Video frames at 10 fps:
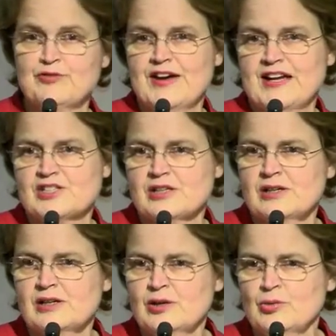factor
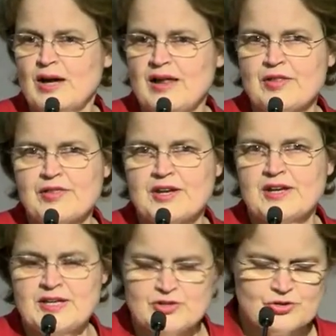rather than a
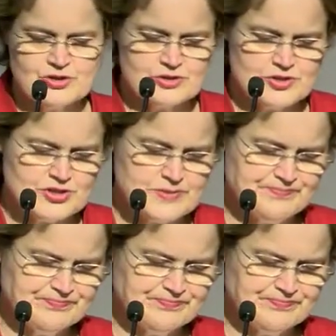hindrance.